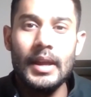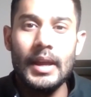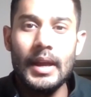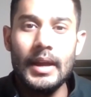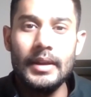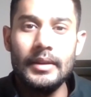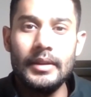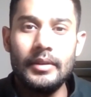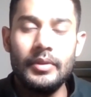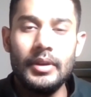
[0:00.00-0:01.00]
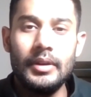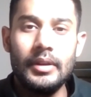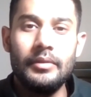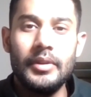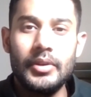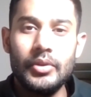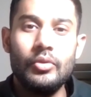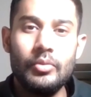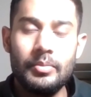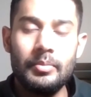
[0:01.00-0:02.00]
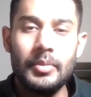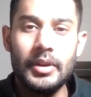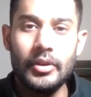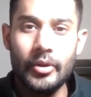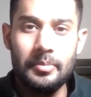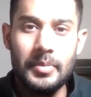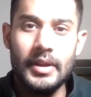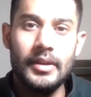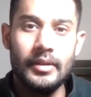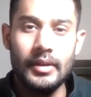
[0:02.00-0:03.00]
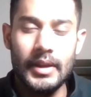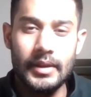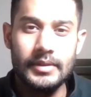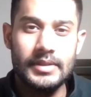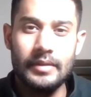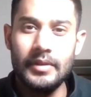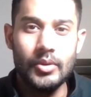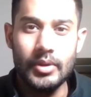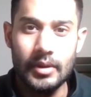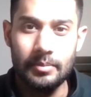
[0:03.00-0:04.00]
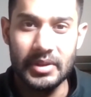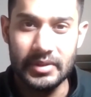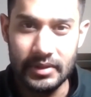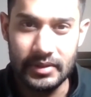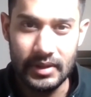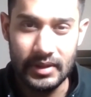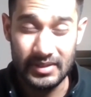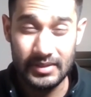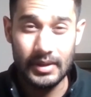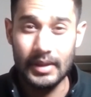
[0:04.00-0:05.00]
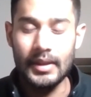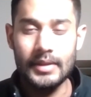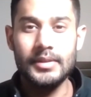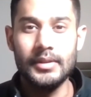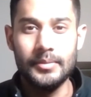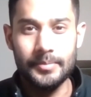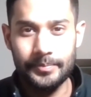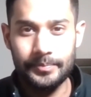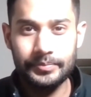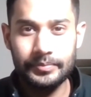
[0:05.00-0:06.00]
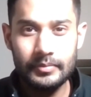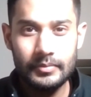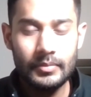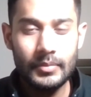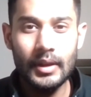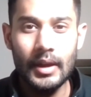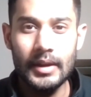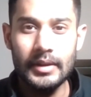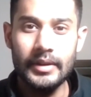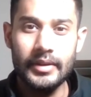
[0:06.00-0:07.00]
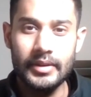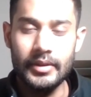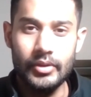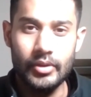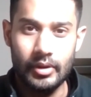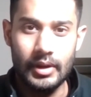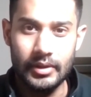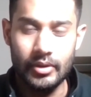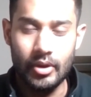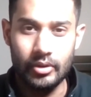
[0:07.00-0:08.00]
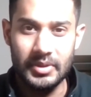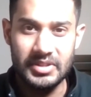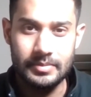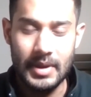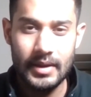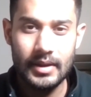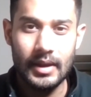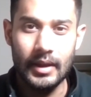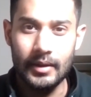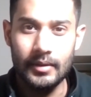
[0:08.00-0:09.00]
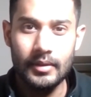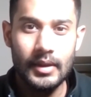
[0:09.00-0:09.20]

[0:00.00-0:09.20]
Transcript: and it will deliver to you in your mail in like 7 to 10 business days. And that's it. And he'll return your other documents back. And